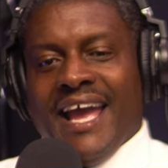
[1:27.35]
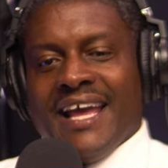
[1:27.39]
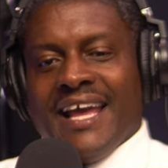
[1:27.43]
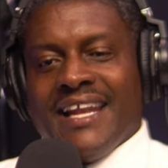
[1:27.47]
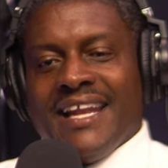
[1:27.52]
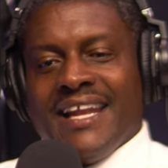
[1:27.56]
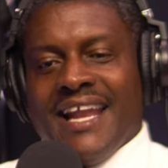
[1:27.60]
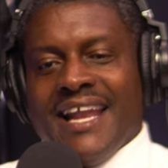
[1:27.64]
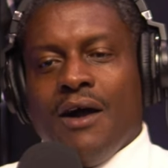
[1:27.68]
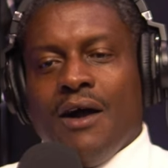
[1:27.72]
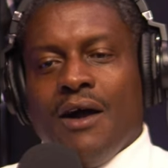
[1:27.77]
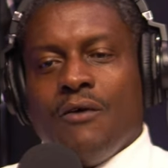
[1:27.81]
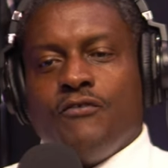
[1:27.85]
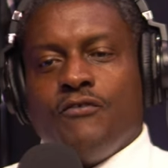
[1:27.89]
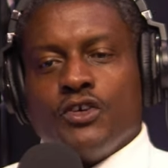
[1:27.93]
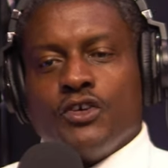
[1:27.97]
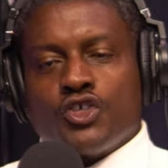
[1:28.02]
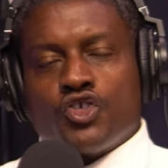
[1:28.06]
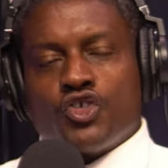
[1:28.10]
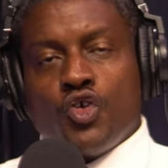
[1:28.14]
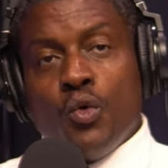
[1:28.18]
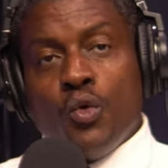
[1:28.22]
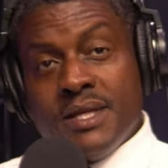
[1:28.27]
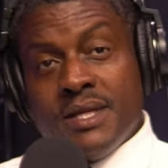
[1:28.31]
and how for
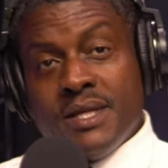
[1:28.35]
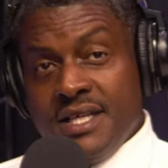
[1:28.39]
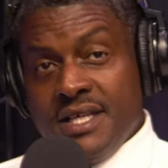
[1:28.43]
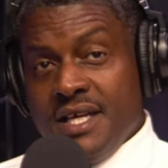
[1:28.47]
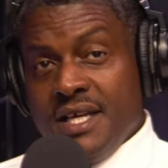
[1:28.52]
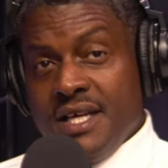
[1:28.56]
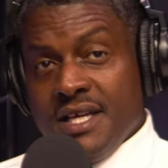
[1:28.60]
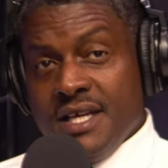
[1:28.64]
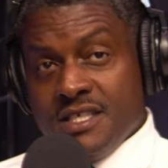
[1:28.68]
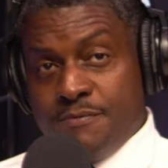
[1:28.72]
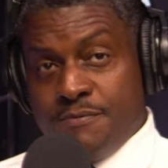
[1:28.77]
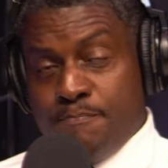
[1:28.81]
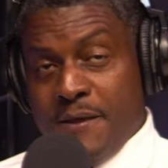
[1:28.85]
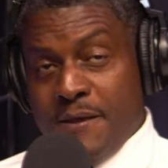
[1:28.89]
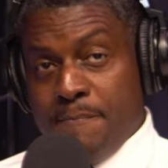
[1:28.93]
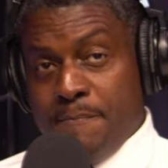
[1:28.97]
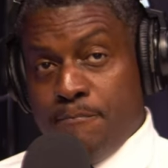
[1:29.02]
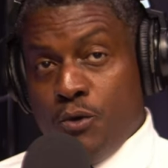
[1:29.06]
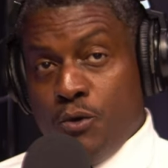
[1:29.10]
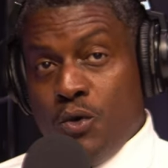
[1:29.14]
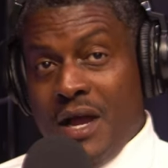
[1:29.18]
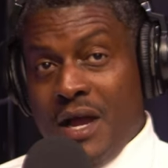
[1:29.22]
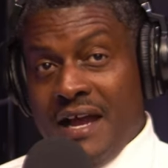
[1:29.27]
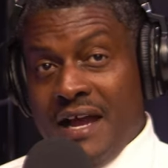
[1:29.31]
so many years
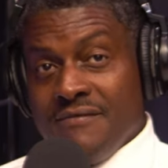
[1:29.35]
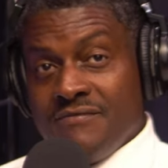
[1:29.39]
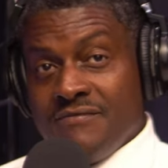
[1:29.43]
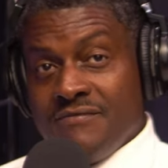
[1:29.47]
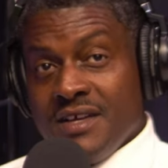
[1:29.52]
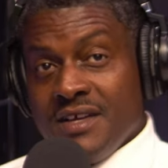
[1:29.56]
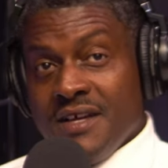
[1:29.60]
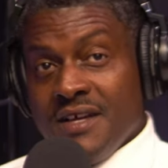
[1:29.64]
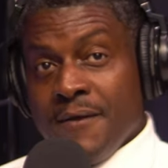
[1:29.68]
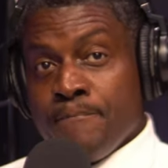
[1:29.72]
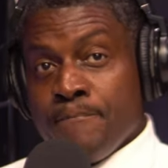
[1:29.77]
people have